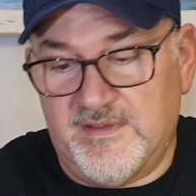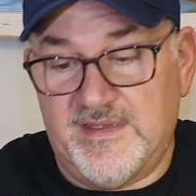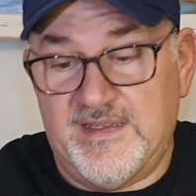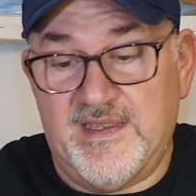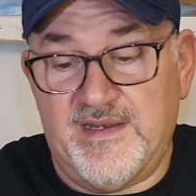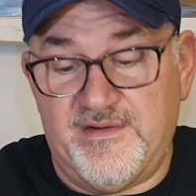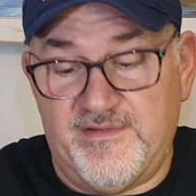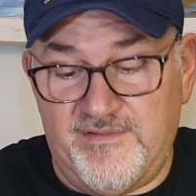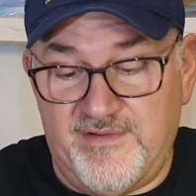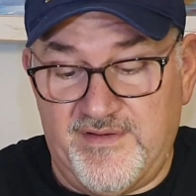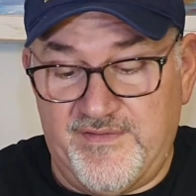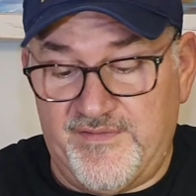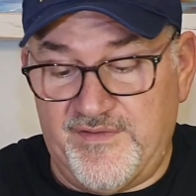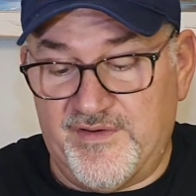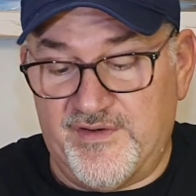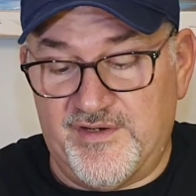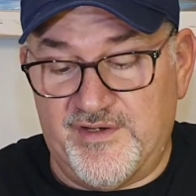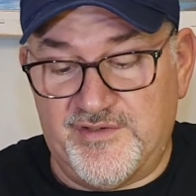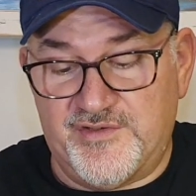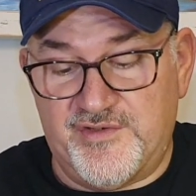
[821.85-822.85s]
Again, if you're
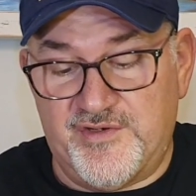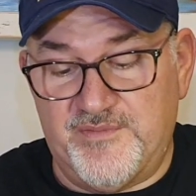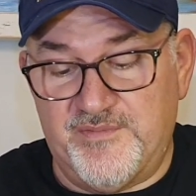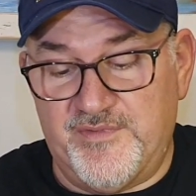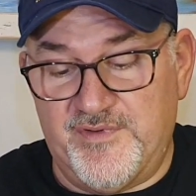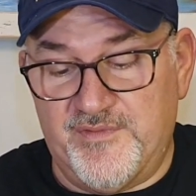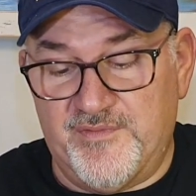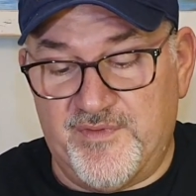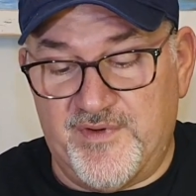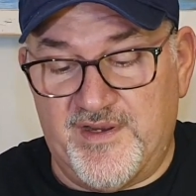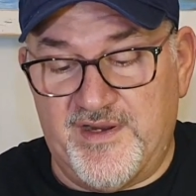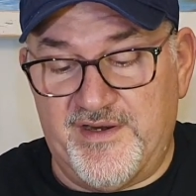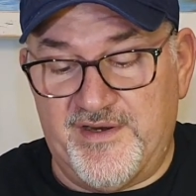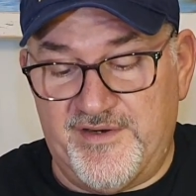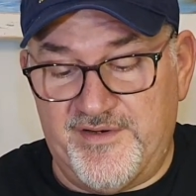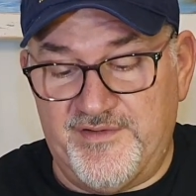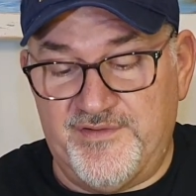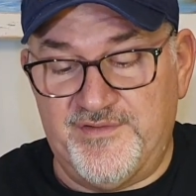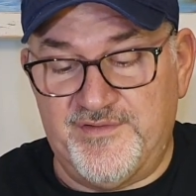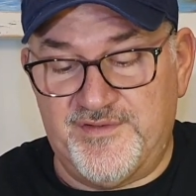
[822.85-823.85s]
going to trim the
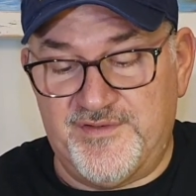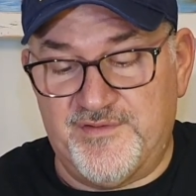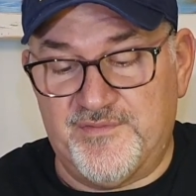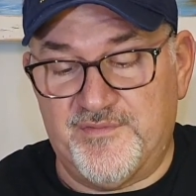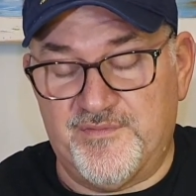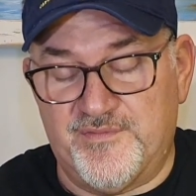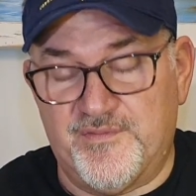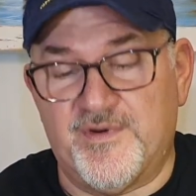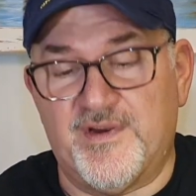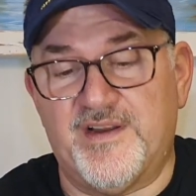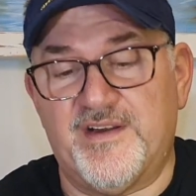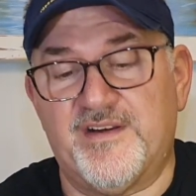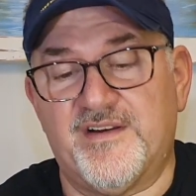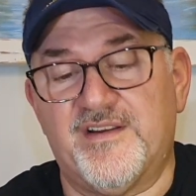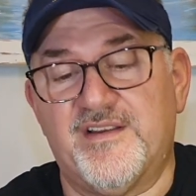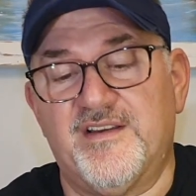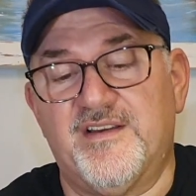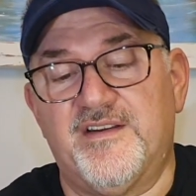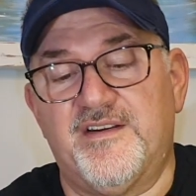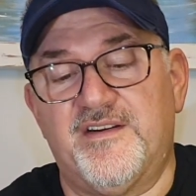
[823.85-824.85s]
wire, use your wire
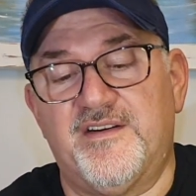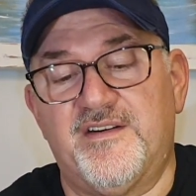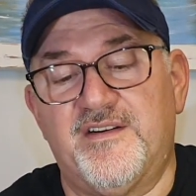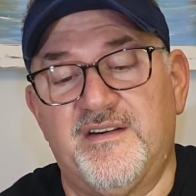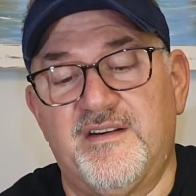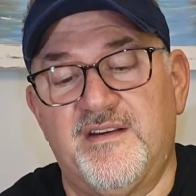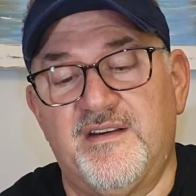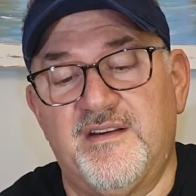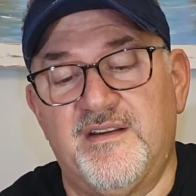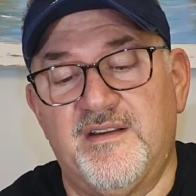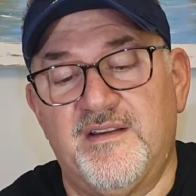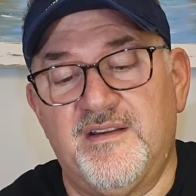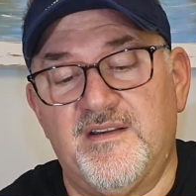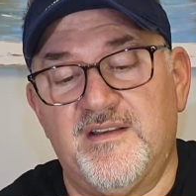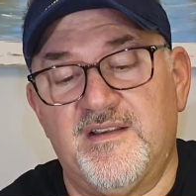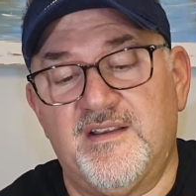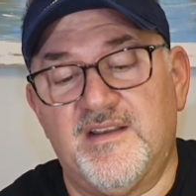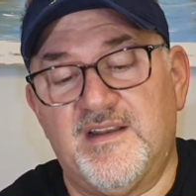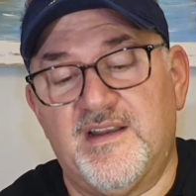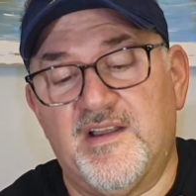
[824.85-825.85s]
cutter.
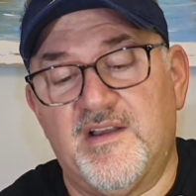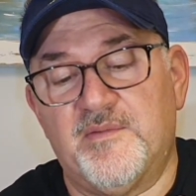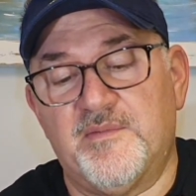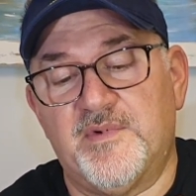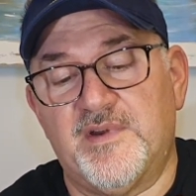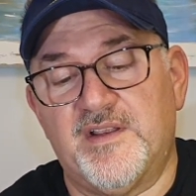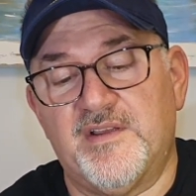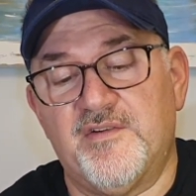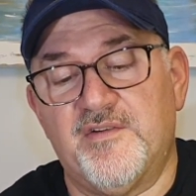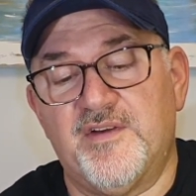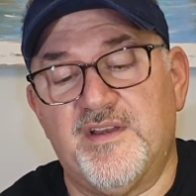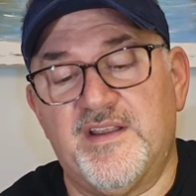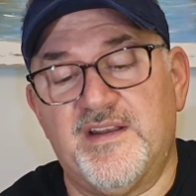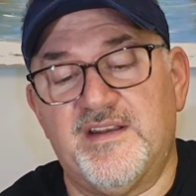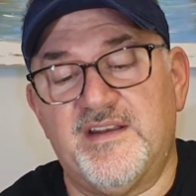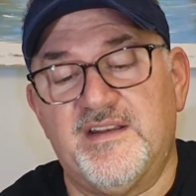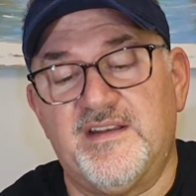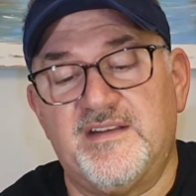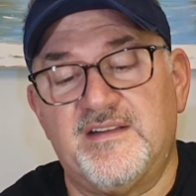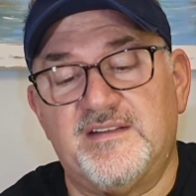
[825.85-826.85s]
Now I'm going to go ahead
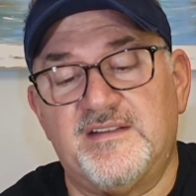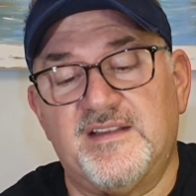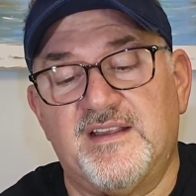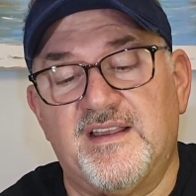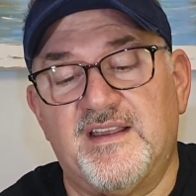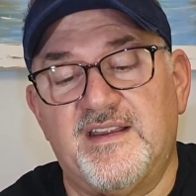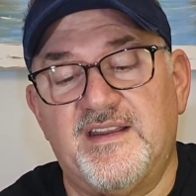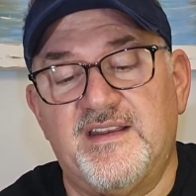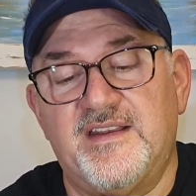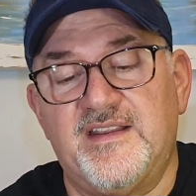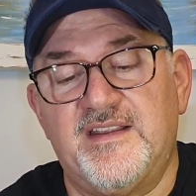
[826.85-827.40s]
and tie it